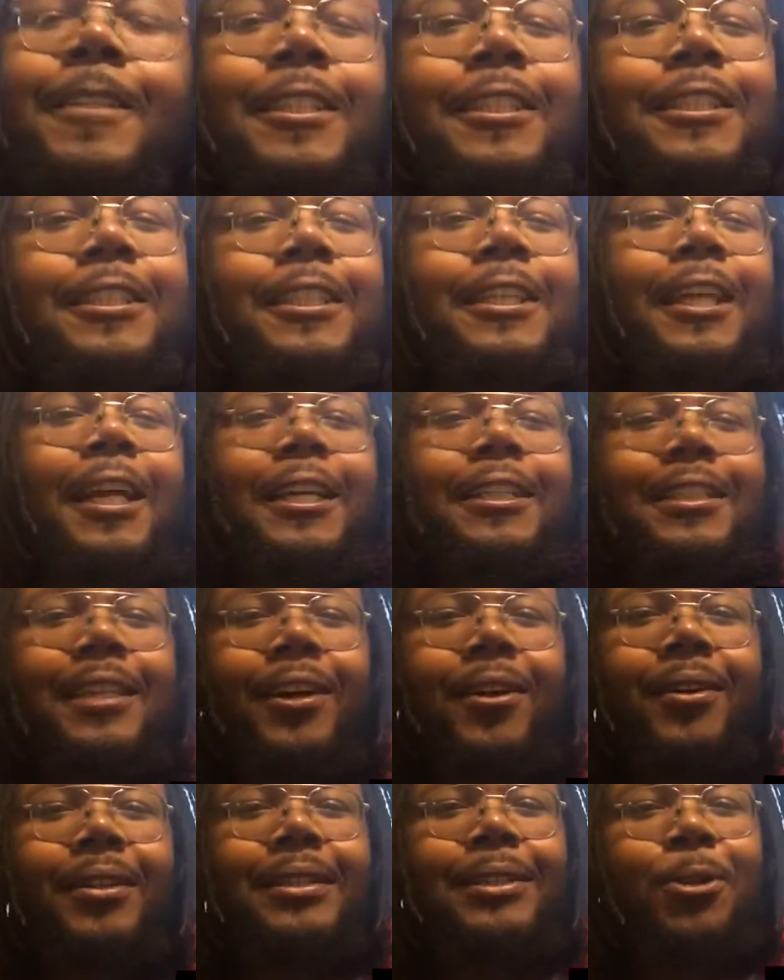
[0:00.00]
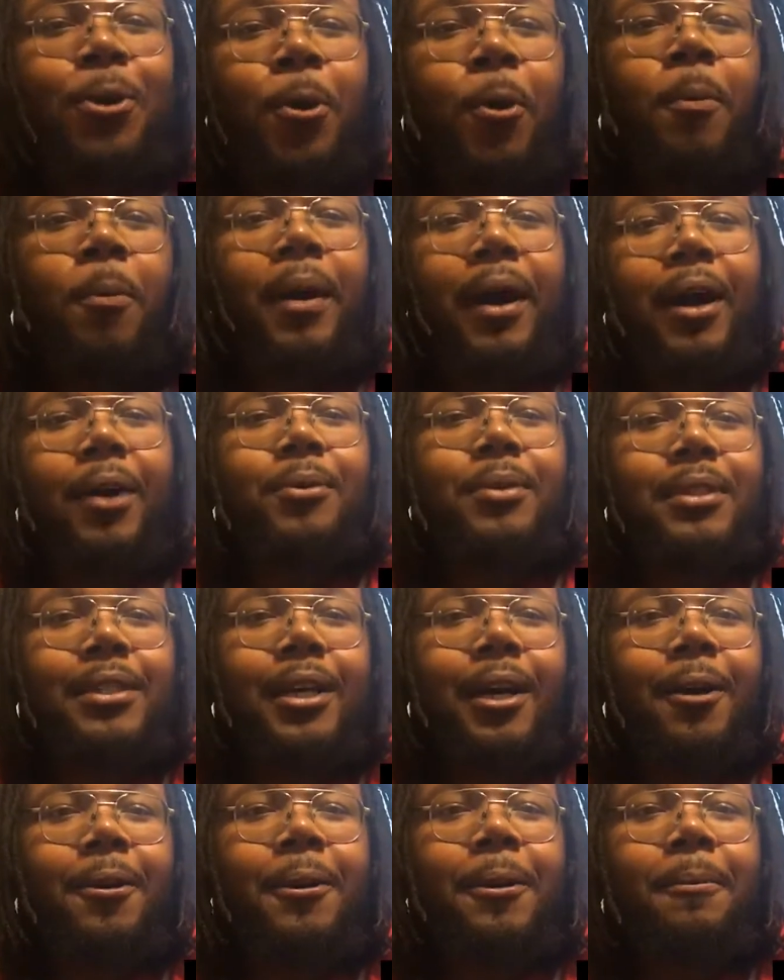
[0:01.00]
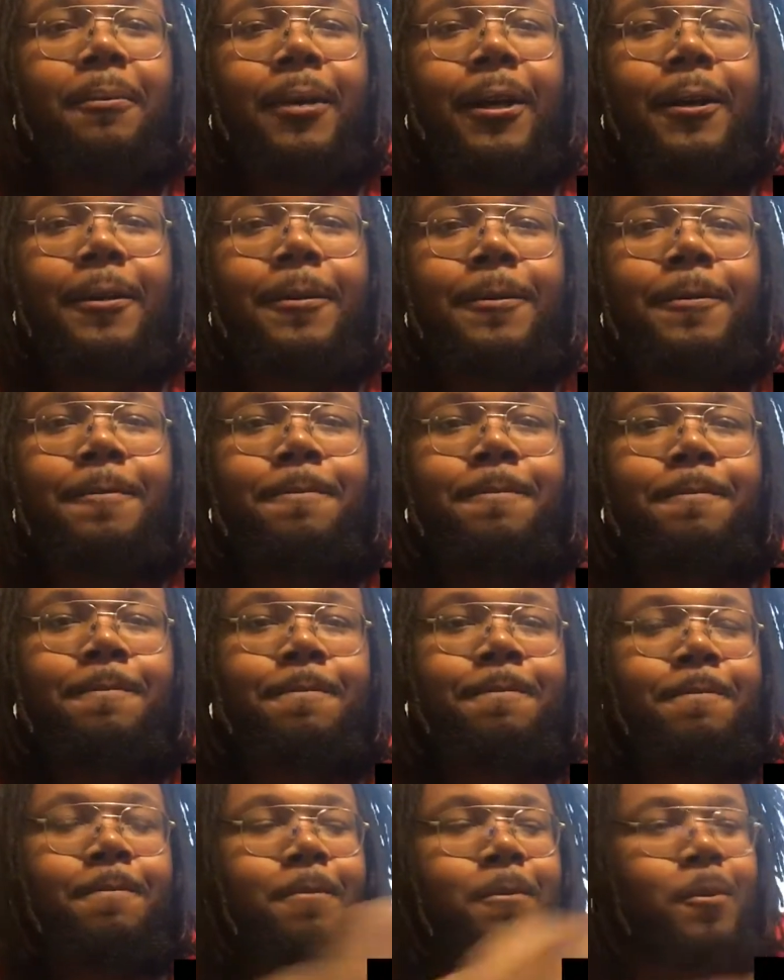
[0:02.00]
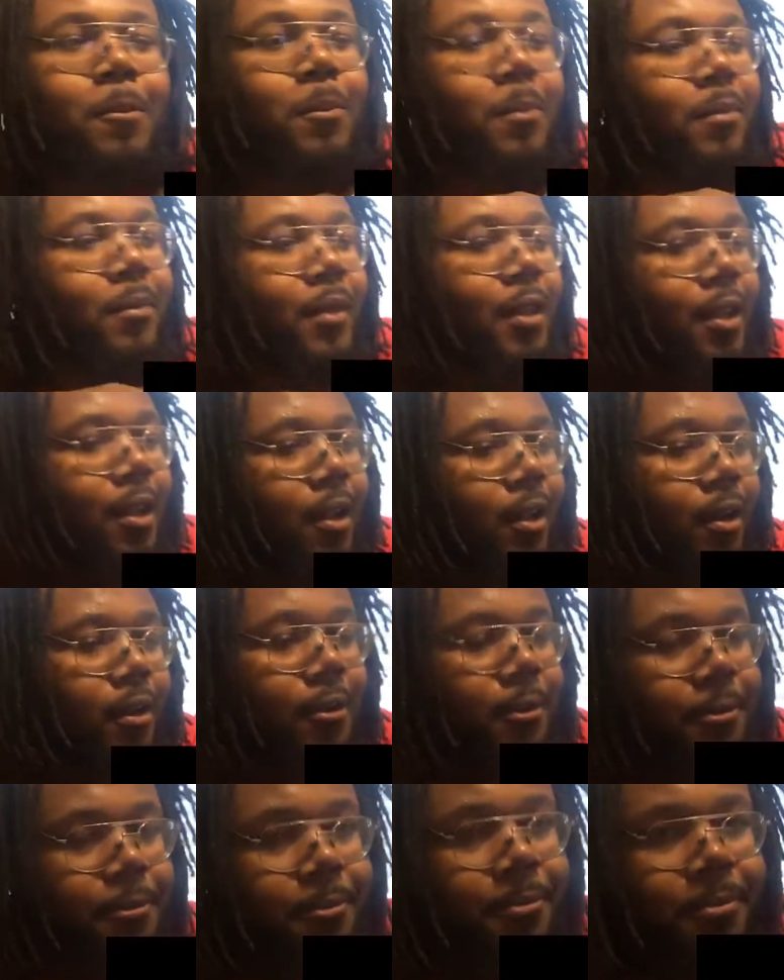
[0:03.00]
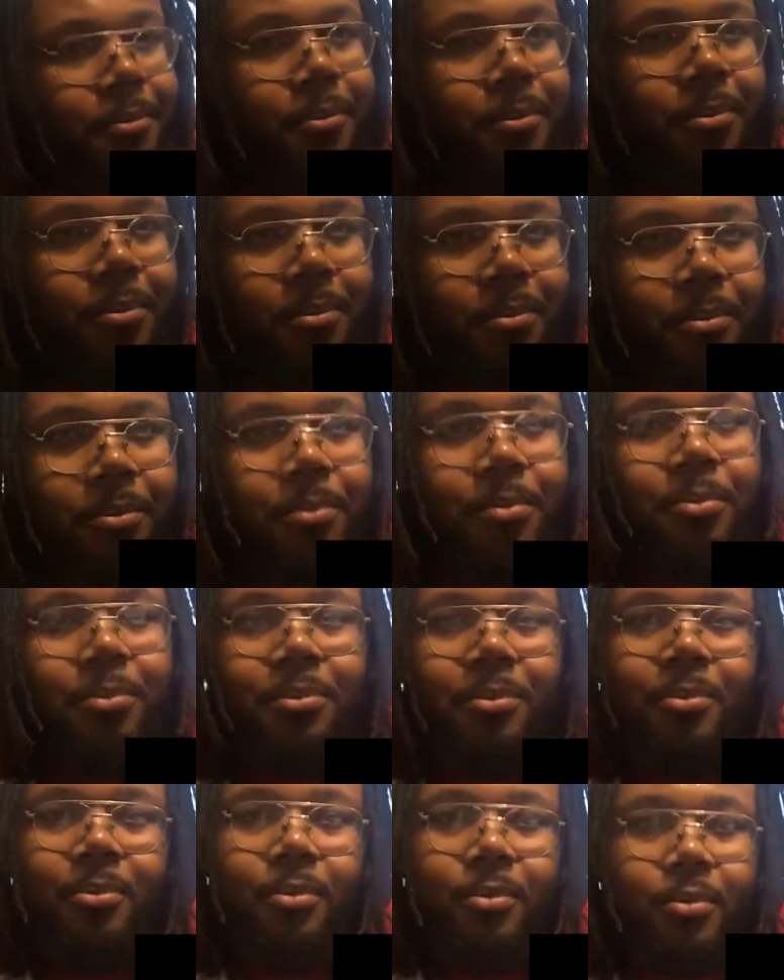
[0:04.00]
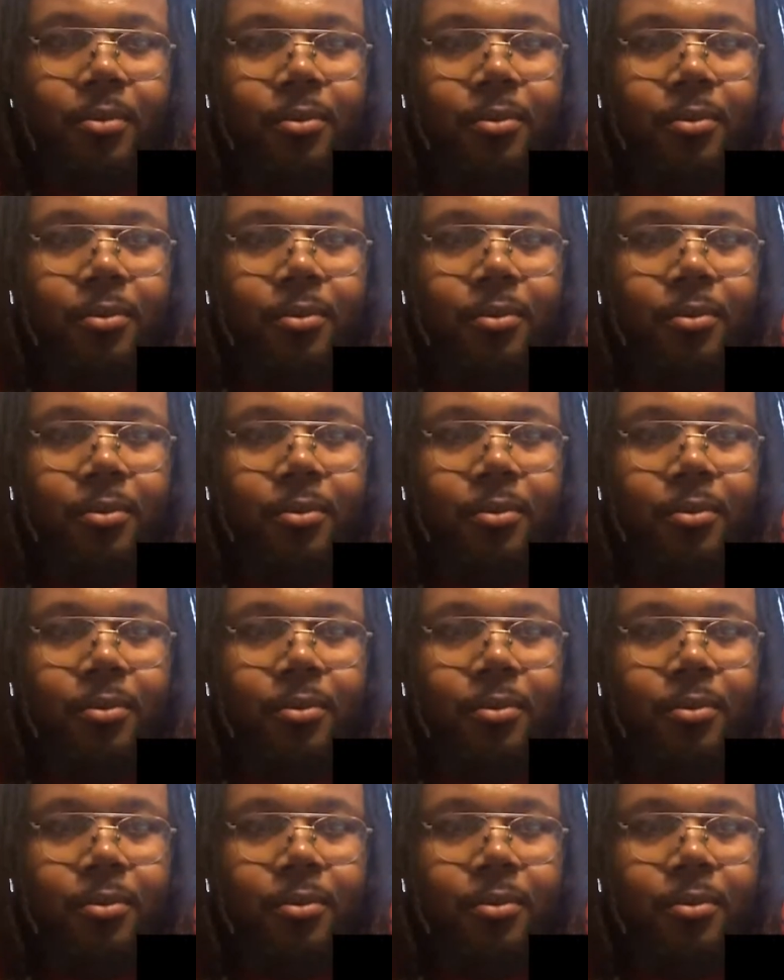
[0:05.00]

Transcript: See that talk Tupac was talking about. Oh, my words to my firstborn, feel me.